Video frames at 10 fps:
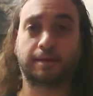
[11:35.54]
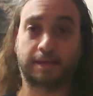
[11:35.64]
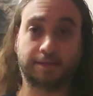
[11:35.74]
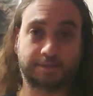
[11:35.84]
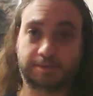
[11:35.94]

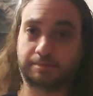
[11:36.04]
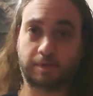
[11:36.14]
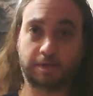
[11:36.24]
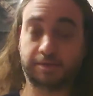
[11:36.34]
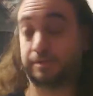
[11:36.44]
It's
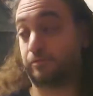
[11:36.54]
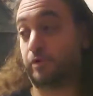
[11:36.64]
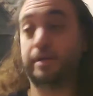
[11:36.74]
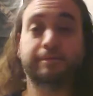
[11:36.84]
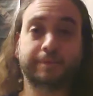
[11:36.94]

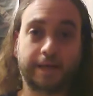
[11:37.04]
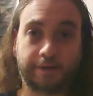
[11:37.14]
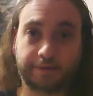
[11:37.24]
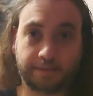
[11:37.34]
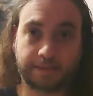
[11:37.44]
written
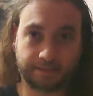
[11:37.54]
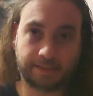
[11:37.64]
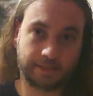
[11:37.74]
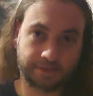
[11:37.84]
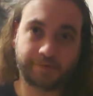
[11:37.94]
down in its
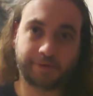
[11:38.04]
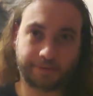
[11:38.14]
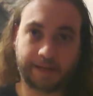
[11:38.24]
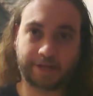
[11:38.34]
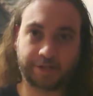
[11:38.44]
history.
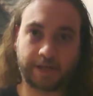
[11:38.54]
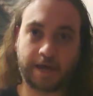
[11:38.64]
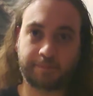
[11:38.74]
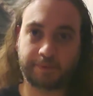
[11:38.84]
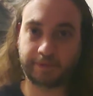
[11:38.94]
It actually
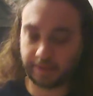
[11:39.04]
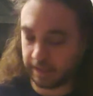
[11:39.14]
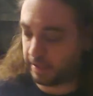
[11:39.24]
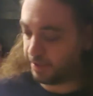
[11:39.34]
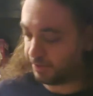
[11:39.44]
happened.
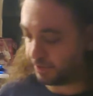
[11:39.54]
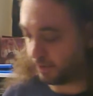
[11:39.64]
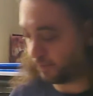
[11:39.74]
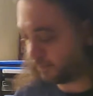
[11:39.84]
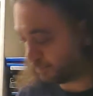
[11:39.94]

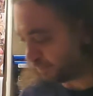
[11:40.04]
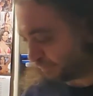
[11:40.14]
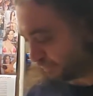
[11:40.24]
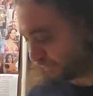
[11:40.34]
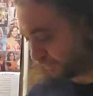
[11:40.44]
So,
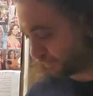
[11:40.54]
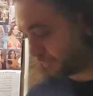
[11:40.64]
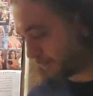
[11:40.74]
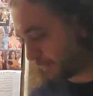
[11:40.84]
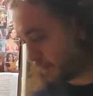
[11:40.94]

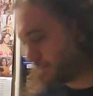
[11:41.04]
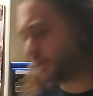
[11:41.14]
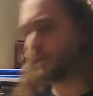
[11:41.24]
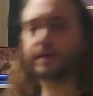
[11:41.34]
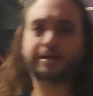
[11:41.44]

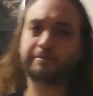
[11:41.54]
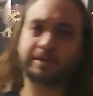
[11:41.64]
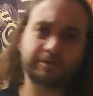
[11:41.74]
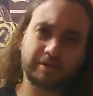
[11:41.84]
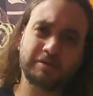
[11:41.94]
but like I
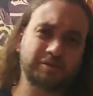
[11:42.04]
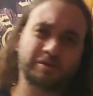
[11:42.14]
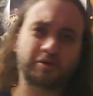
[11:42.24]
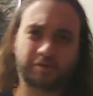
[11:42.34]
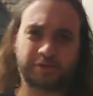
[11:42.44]
mean,
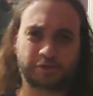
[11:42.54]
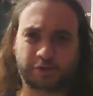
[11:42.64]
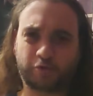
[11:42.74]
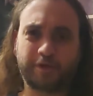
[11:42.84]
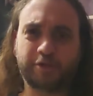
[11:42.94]
the
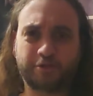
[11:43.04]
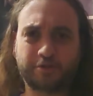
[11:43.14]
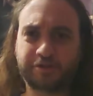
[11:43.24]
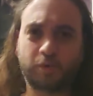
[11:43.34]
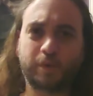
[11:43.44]

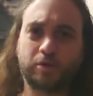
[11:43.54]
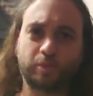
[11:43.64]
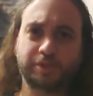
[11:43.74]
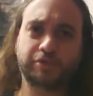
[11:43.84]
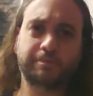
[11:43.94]
creatures, the weird
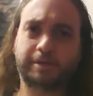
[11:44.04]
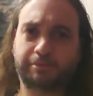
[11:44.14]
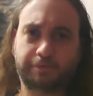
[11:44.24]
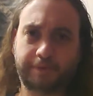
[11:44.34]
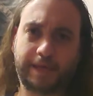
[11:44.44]
wizard
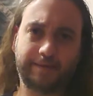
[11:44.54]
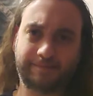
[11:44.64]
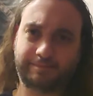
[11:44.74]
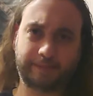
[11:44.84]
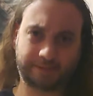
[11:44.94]
people,
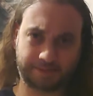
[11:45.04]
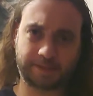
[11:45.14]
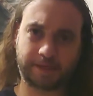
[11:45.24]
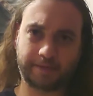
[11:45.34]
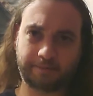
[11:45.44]
that's
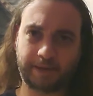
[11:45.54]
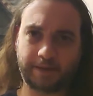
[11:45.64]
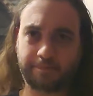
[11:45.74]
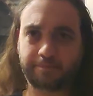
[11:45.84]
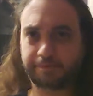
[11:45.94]
kind of made
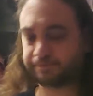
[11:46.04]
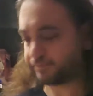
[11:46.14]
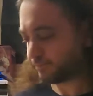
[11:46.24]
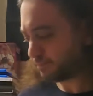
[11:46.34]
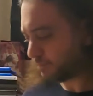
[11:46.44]
up.
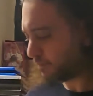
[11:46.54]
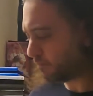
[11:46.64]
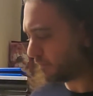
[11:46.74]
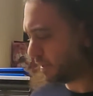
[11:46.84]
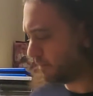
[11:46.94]

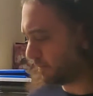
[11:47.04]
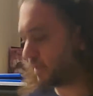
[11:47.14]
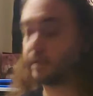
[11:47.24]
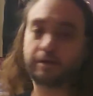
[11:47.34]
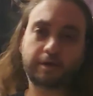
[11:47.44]

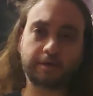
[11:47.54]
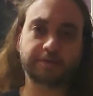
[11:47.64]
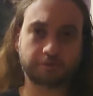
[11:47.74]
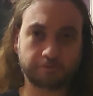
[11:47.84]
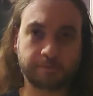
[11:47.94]
But
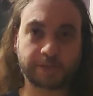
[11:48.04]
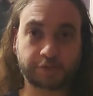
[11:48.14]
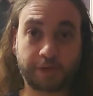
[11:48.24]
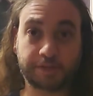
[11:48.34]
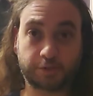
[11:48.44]
it makes
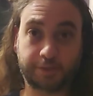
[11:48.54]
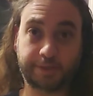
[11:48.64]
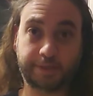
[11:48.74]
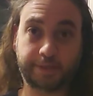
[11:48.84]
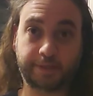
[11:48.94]
great
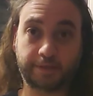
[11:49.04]
storytelling,